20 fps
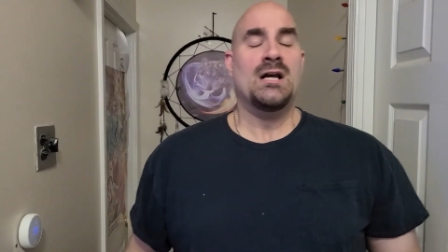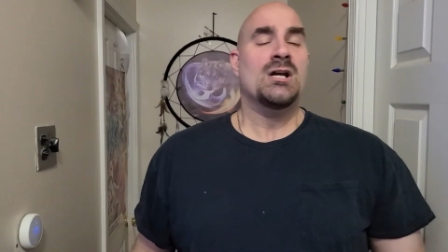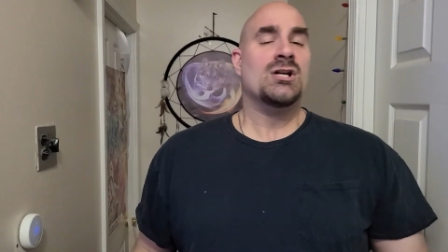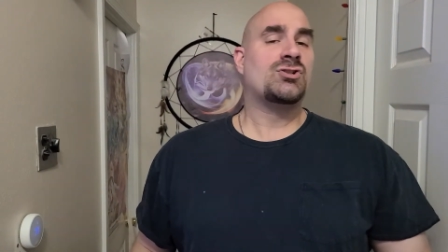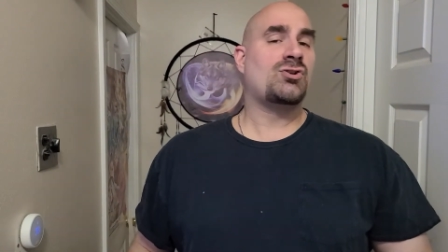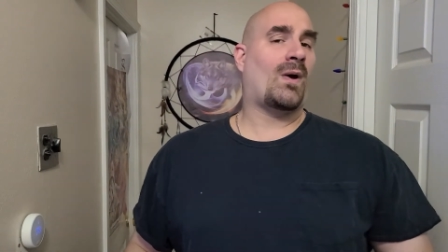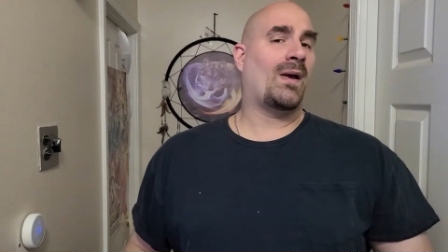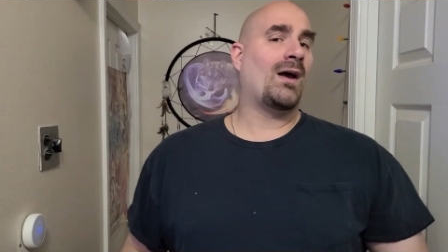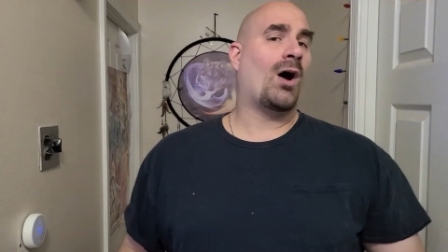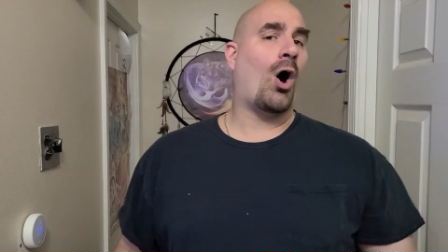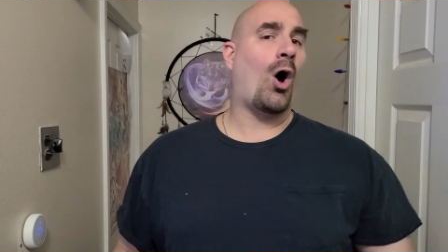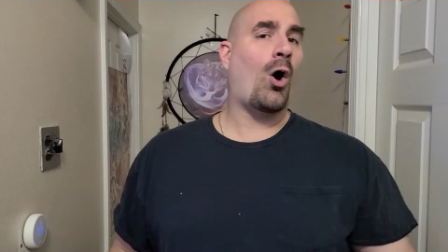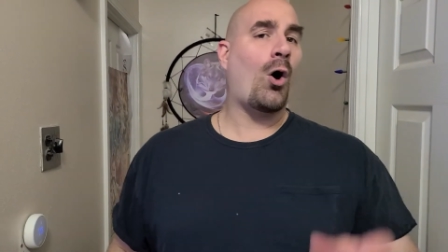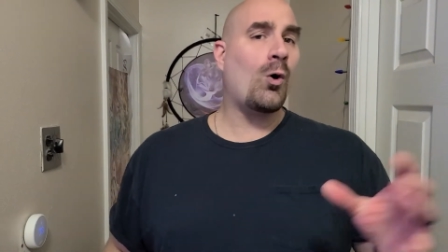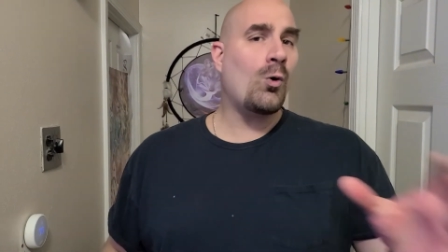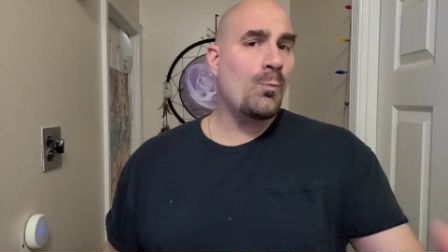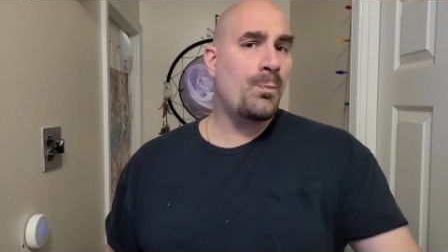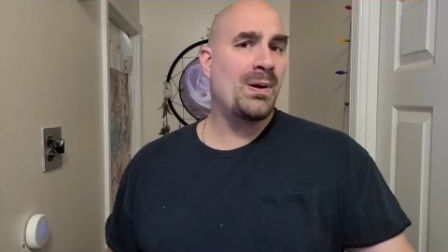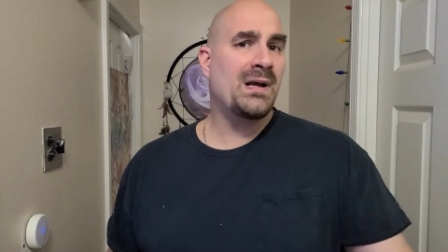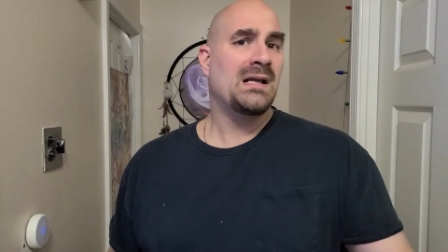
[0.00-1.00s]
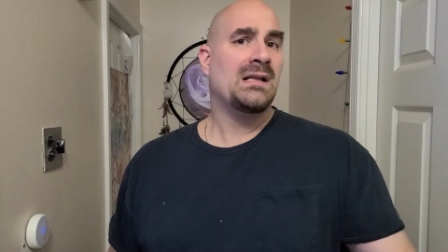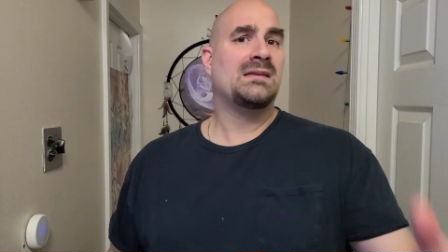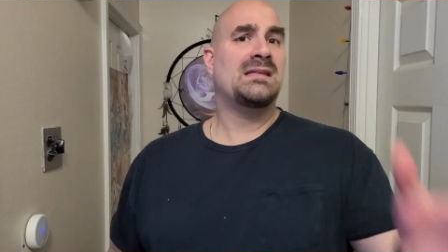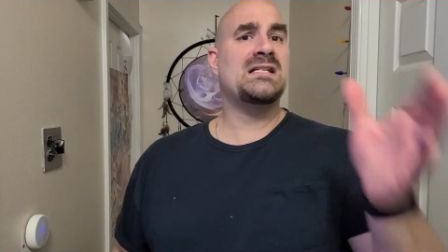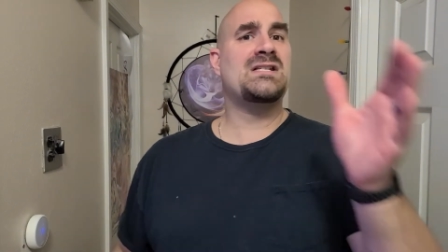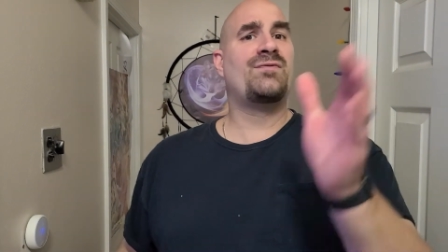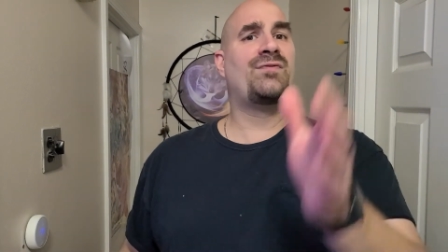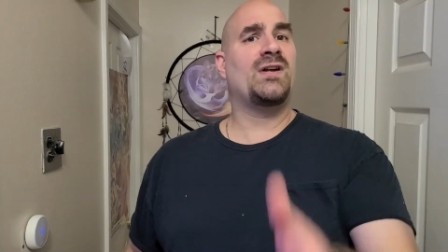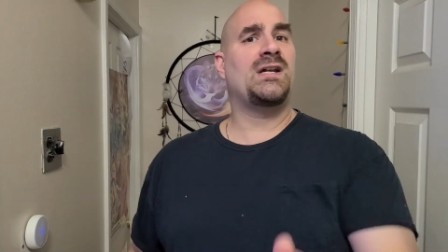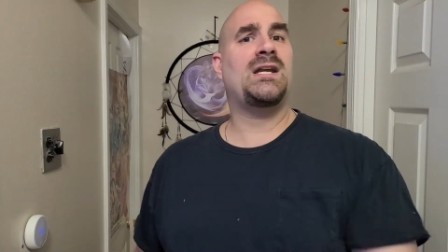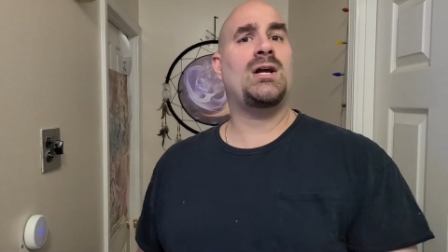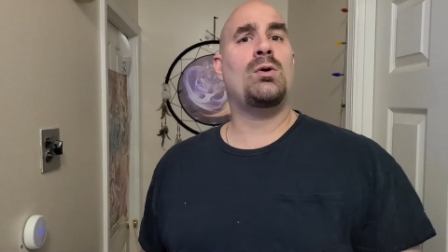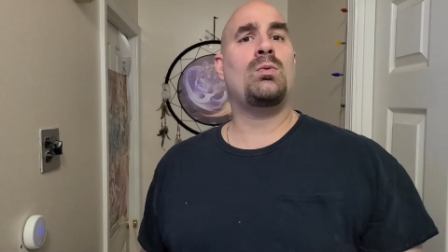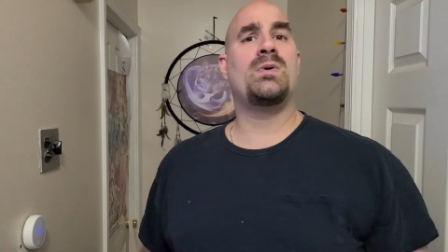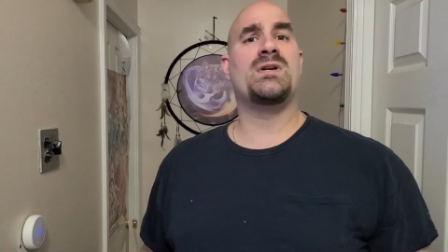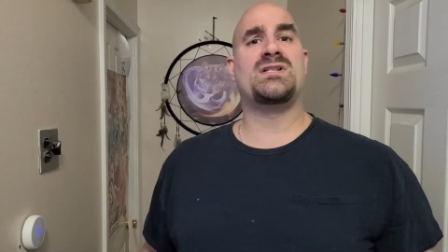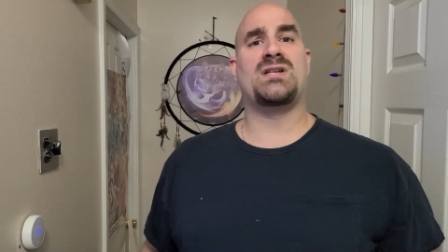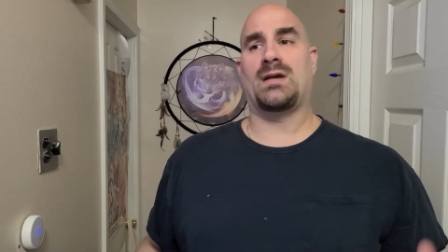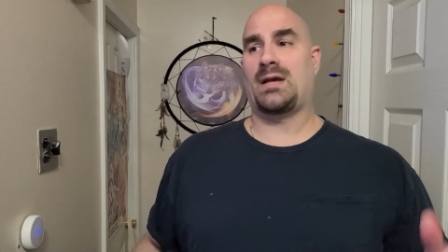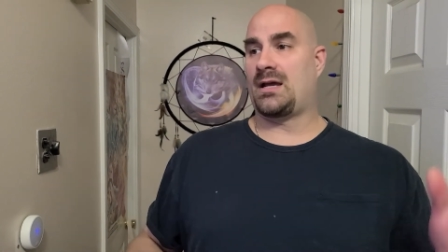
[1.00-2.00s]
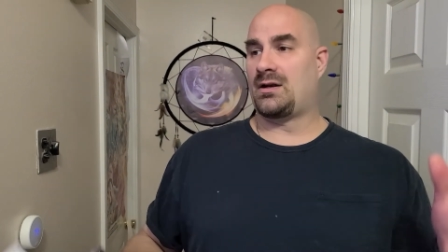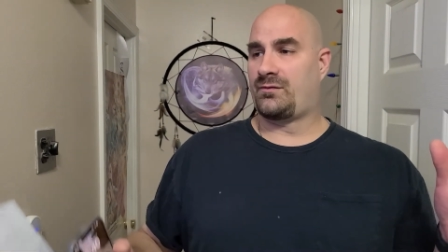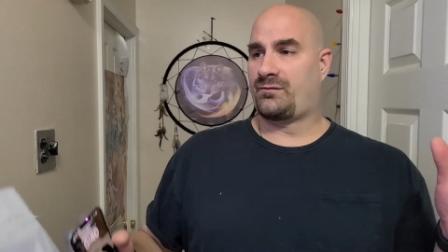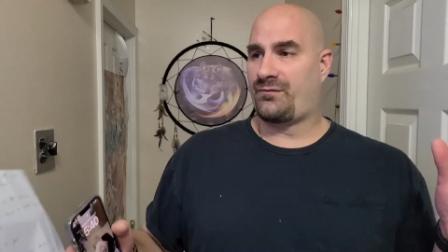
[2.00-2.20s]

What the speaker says: So I hope this video was